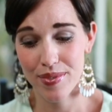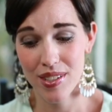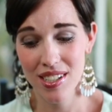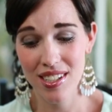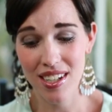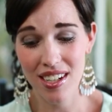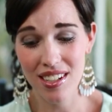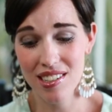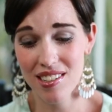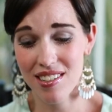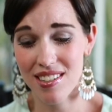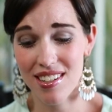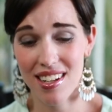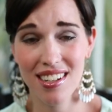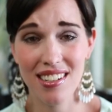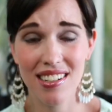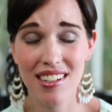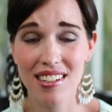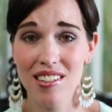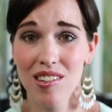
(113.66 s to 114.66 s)
The doctor
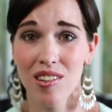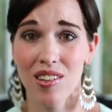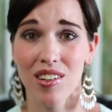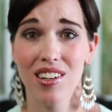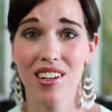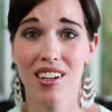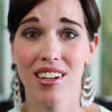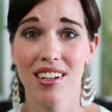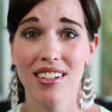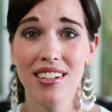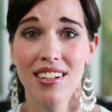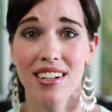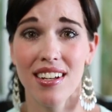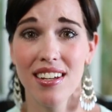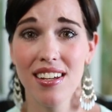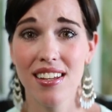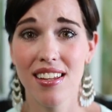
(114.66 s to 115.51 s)
said it doesn't look good.